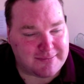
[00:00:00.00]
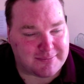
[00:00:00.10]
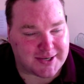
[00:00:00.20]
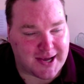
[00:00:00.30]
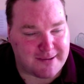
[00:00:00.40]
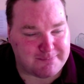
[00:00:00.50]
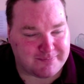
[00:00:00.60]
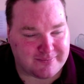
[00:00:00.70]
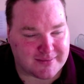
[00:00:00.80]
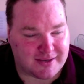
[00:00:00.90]
But
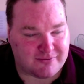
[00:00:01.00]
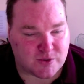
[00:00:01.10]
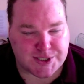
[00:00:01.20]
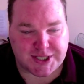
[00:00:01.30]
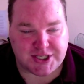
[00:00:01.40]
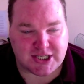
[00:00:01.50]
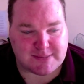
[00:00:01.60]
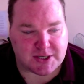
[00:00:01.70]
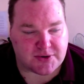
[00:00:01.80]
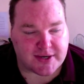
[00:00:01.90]
unfortunately,
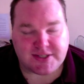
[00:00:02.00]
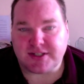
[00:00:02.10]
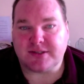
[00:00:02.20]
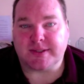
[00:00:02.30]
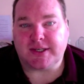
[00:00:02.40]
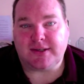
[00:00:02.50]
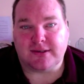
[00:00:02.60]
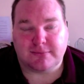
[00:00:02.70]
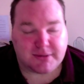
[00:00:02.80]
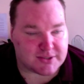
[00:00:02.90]
she's been crushed into a
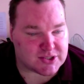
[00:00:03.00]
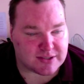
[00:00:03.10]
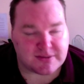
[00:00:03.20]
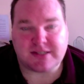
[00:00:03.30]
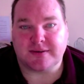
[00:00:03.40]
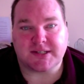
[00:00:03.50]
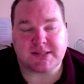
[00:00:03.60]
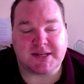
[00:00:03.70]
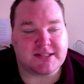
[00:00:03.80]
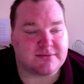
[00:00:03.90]
cube because she was too
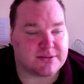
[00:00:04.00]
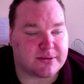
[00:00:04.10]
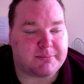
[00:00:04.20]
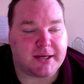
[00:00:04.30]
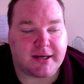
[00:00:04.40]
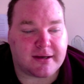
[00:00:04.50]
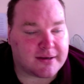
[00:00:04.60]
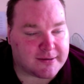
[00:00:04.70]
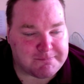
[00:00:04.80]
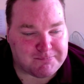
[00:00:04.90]
expensive to repair.
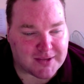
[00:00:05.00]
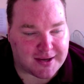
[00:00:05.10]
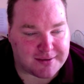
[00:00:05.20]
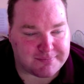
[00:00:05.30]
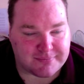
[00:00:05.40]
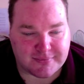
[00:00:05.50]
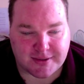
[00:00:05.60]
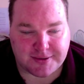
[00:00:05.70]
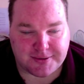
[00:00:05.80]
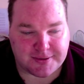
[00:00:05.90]

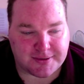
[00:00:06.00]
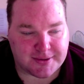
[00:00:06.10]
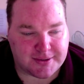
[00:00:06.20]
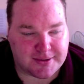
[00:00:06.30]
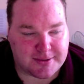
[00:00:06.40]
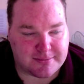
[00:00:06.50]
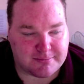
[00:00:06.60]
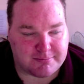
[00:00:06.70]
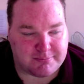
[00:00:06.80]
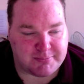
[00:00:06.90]
Her
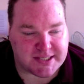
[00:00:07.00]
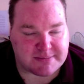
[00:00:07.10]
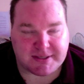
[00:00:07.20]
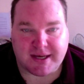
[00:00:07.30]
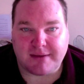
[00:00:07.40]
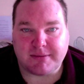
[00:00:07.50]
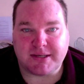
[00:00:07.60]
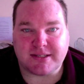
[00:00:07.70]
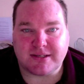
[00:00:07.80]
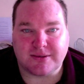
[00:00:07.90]
bits became a
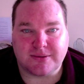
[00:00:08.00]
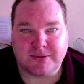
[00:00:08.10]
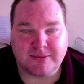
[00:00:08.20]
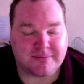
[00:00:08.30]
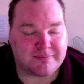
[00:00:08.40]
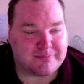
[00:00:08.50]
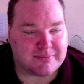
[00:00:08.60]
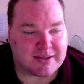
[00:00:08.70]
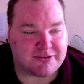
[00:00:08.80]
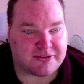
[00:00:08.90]
bit too
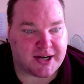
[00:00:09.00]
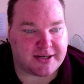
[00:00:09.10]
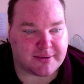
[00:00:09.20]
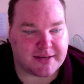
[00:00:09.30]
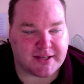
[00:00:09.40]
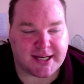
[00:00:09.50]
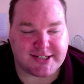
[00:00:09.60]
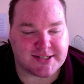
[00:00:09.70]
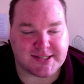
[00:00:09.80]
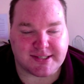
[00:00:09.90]
frayed around the
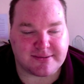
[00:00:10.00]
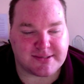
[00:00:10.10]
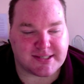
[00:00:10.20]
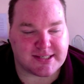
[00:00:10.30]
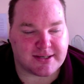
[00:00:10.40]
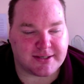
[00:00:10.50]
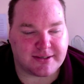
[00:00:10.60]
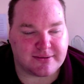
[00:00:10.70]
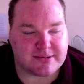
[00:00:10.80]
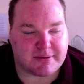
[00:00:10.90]
edges, and it was decided
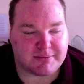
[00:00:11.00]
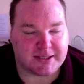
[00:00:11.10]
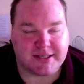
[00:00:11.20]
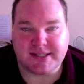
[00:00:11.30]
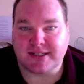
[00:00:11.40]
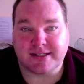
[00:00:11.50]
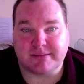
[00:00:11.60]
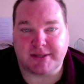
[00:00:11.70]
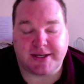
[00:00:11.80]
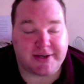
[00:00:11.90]
it was probably easier just to
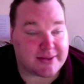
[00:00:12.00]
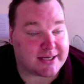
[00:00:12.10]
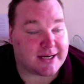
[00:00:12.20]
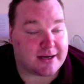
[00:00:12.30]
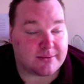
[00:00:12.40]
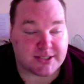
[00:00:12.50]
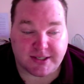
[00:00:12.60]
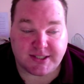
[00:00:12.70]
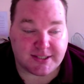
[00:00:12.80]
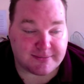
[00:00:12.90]
buy another car, which
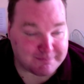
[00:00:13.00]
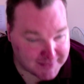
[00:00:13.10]
I did.